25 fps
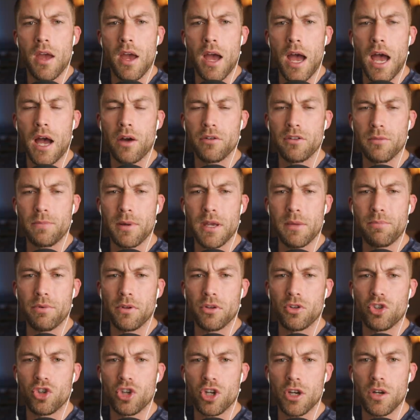How do people
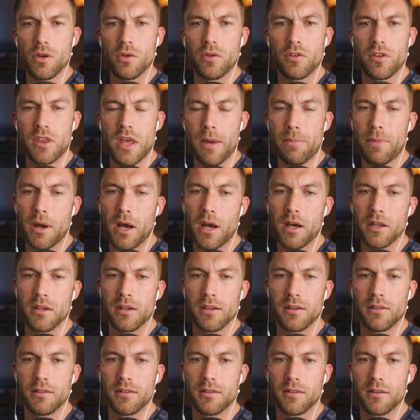choose their
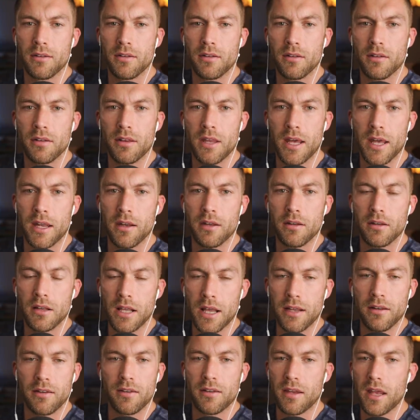partners then?
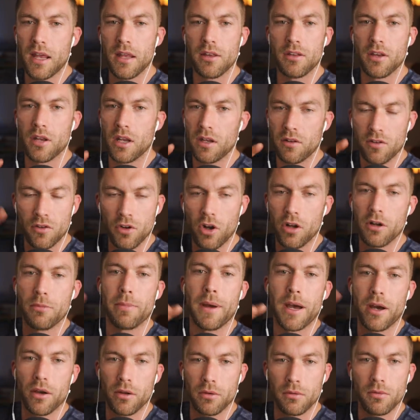Let's say that it's not
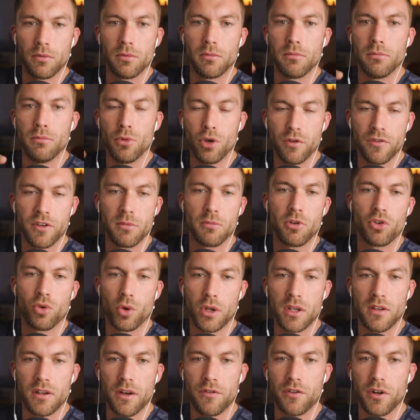about moving
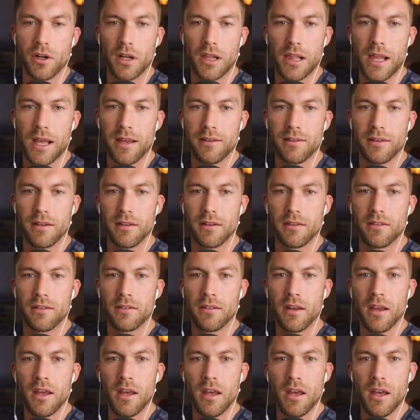between different classes.
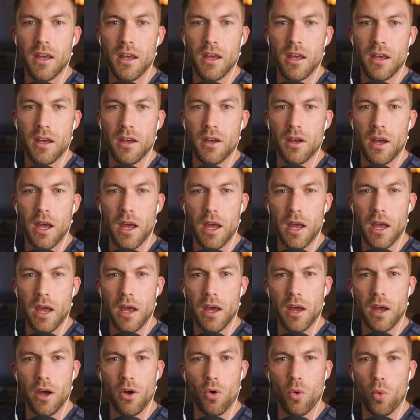Yeah.
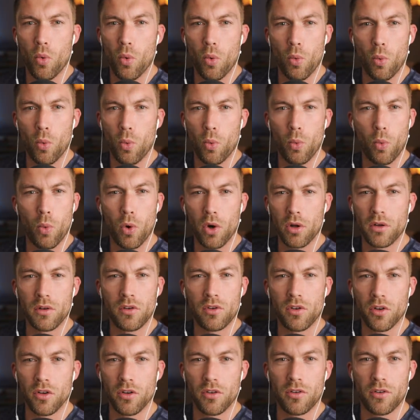What
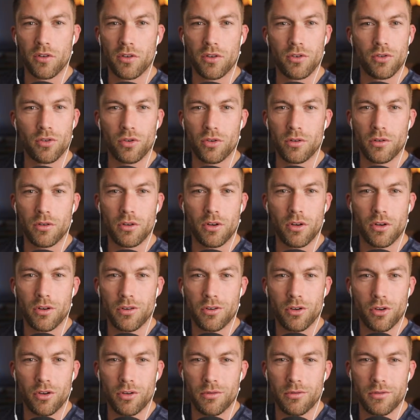does
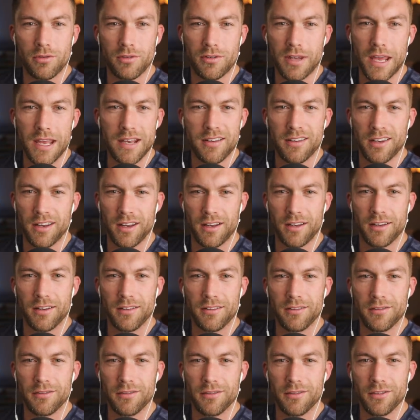dating
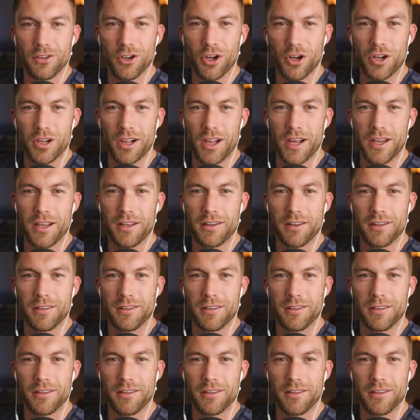look like